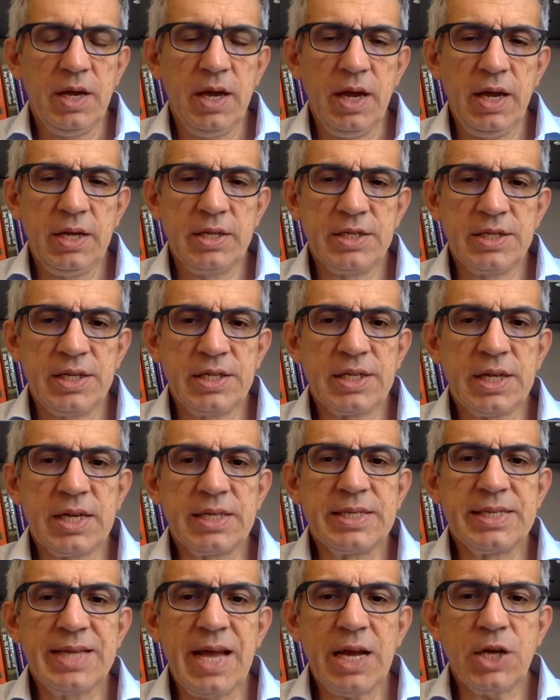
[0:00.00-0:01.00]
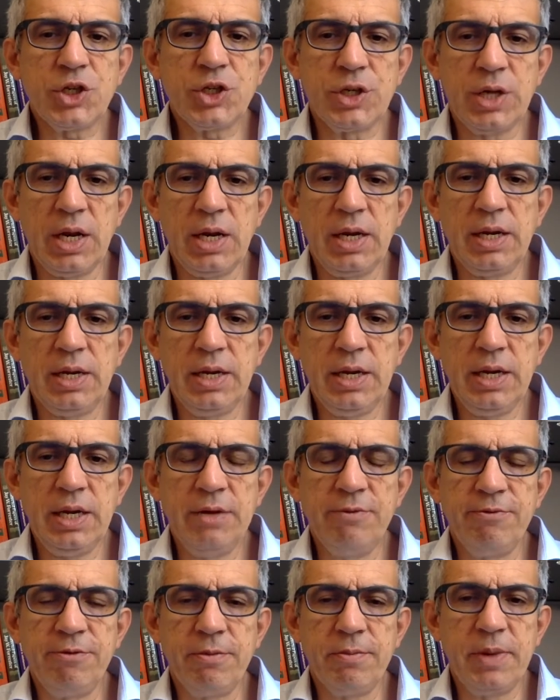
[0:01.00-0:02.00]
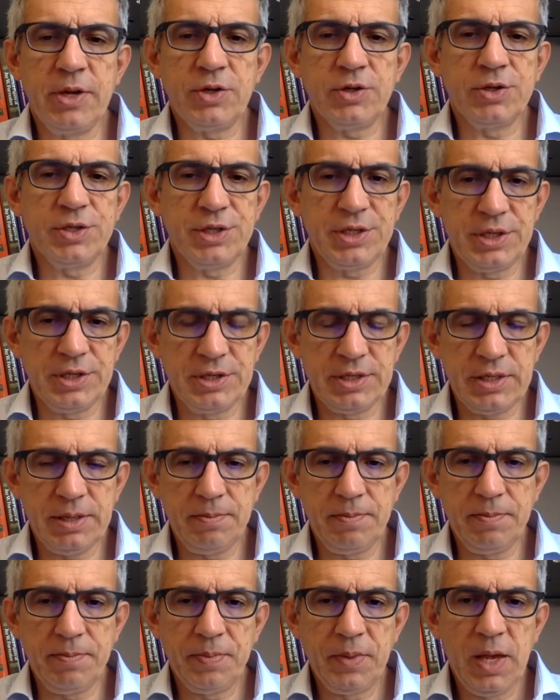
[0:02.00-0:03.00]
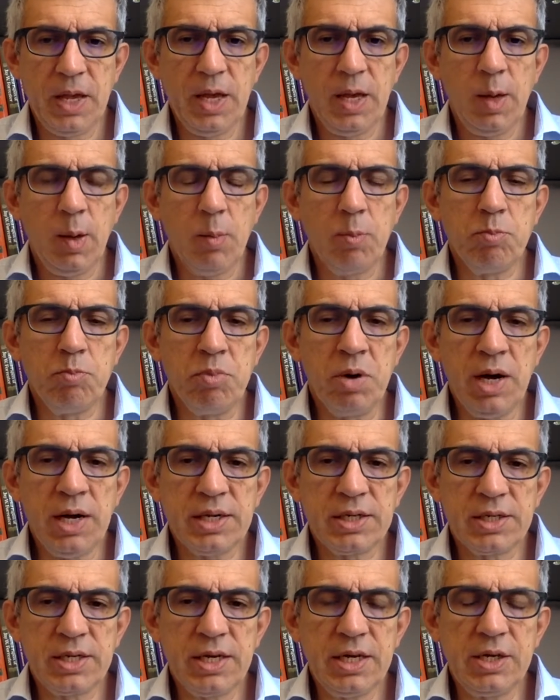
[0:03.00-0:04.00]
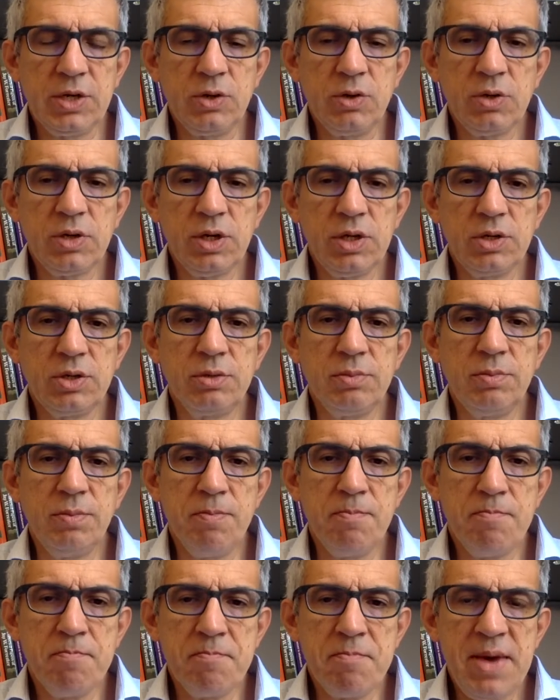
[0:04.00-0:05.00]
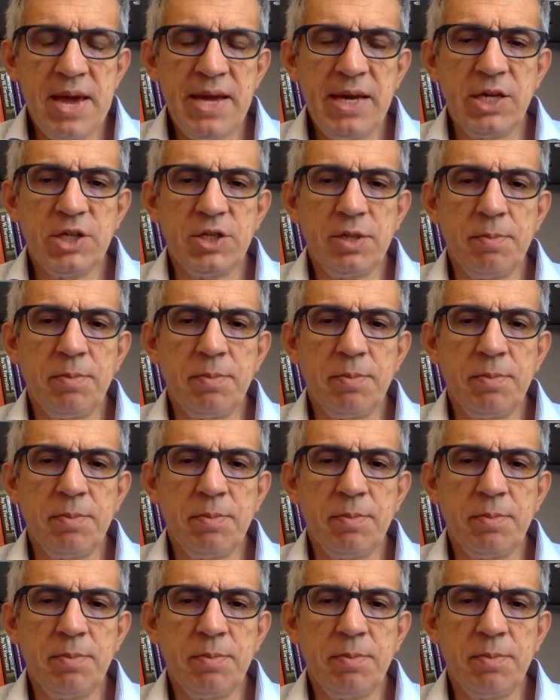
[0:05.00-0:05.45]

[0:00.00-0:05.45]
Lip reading: It's a transactional information system. But in order to manage the